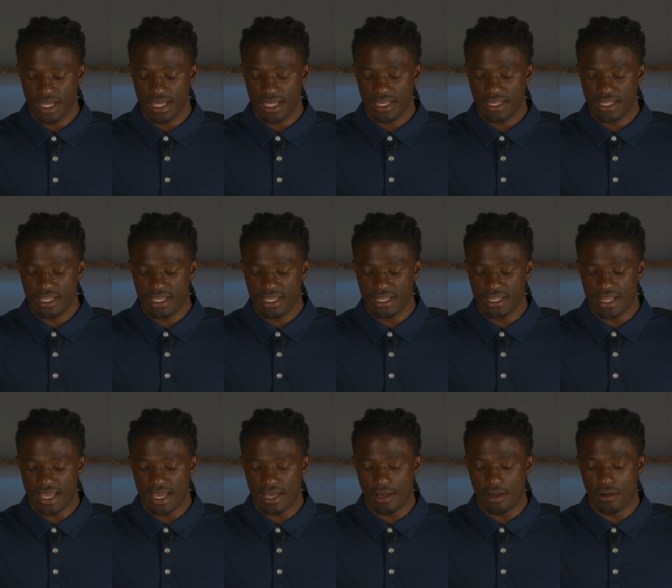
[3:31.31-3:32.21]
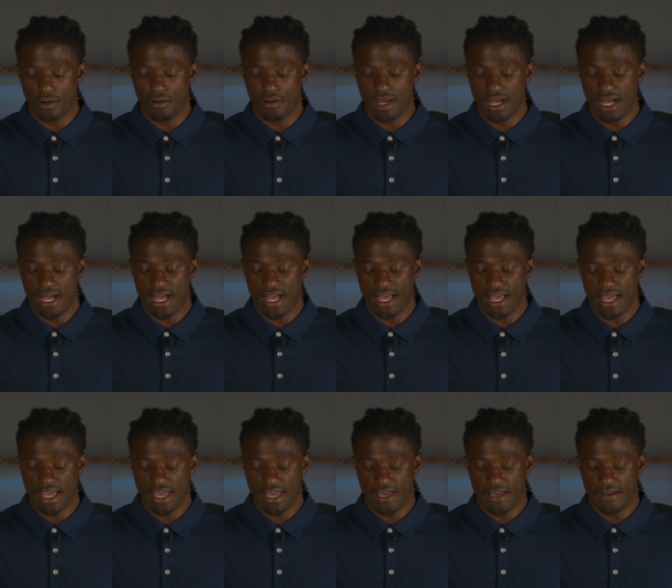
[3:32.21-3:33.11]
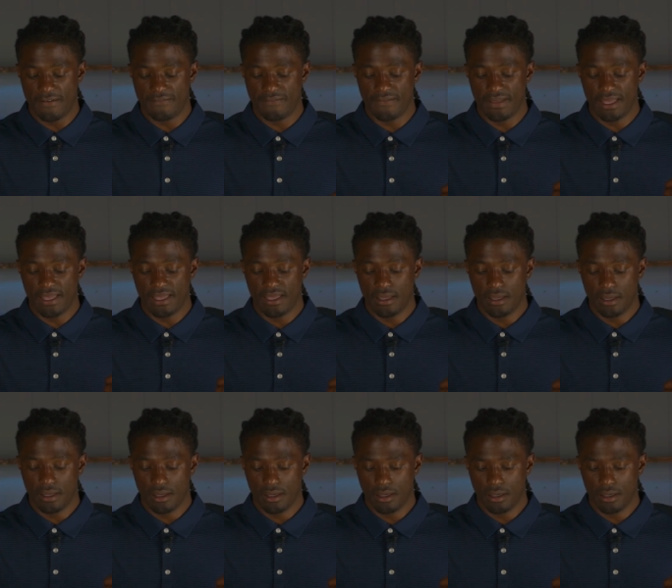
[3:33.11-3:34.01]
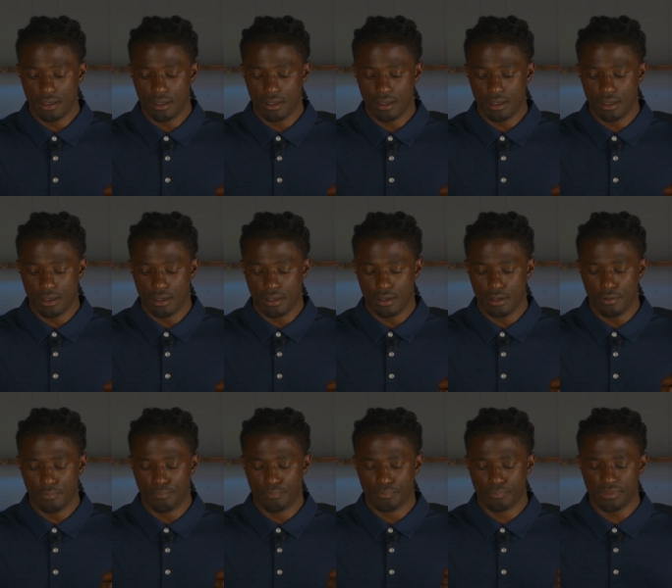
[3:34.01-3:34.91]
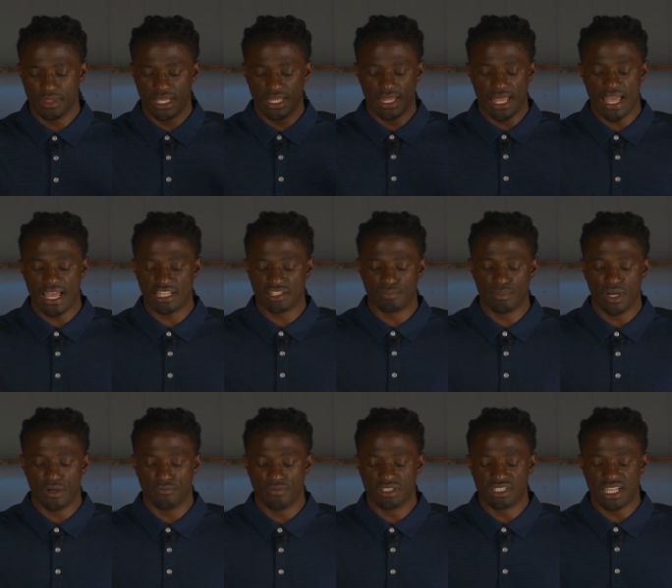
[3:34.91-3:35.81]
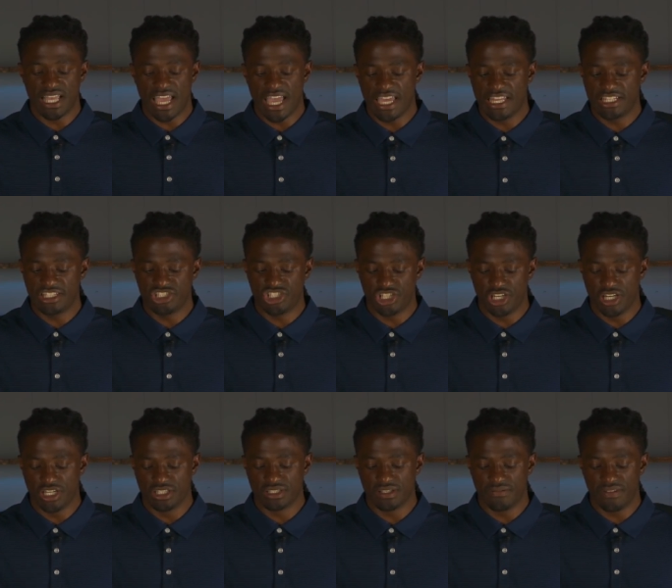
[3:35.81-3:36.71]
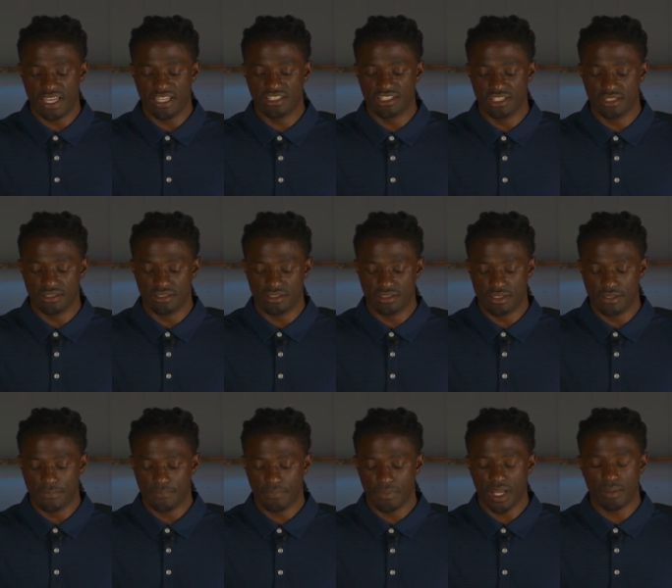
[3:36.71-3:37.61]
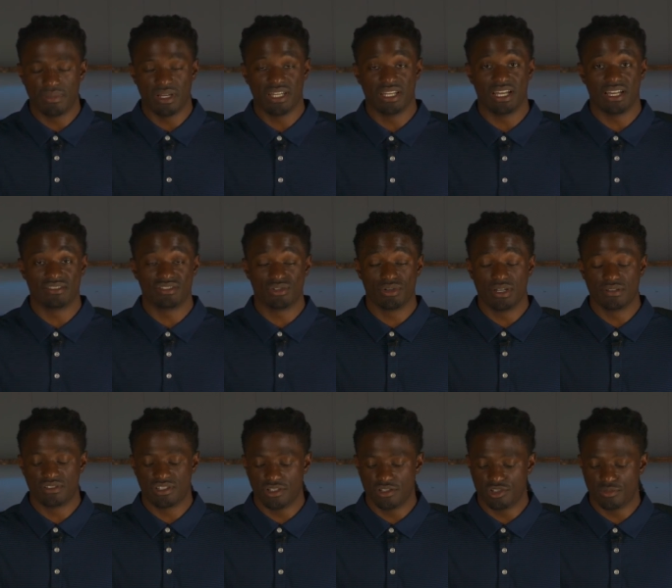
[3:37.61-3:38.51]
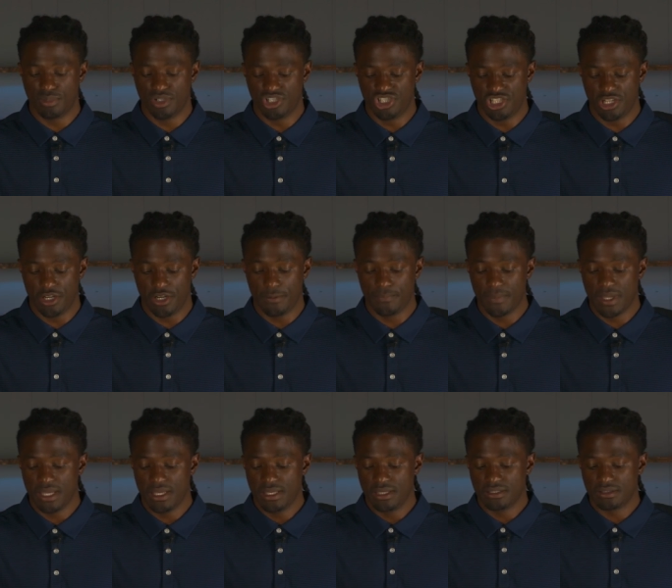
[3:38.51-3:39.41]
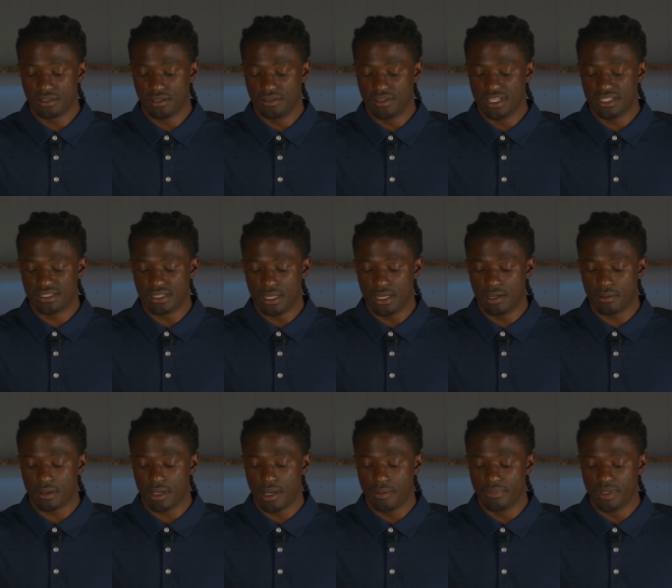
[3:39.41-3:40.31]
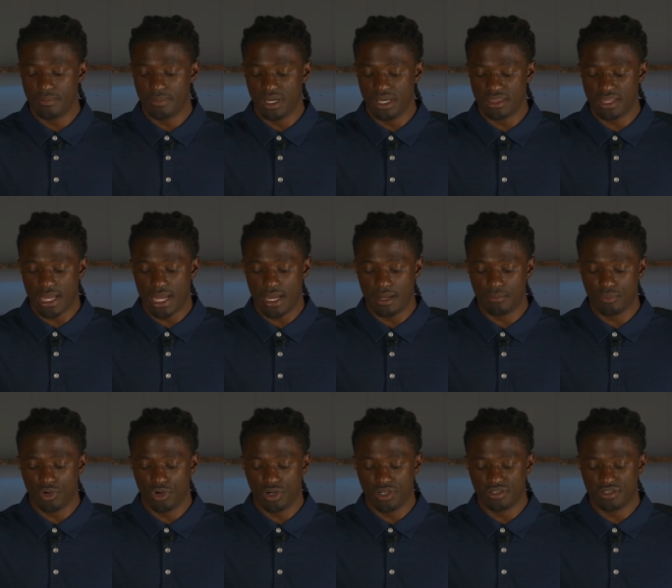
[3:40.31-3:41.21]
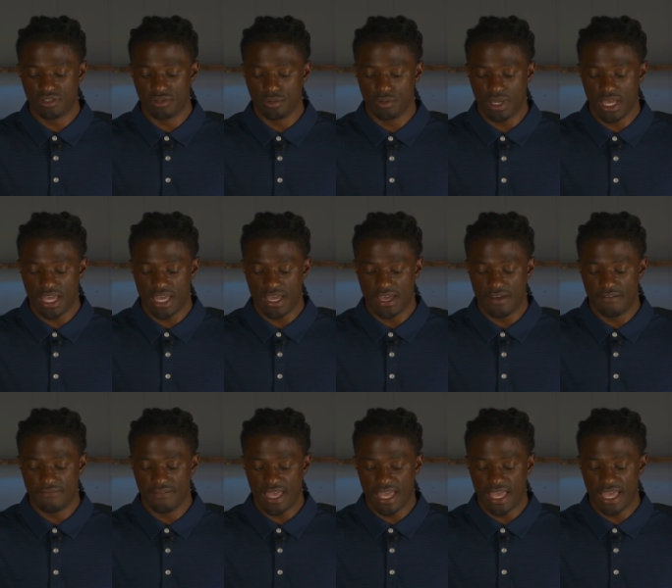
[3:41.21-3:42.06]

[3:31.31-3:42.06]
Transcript: and then now I have uh, the last month was 80 shares of AGNC paying out 12 cents per share. So this upcoming month, I'm going to have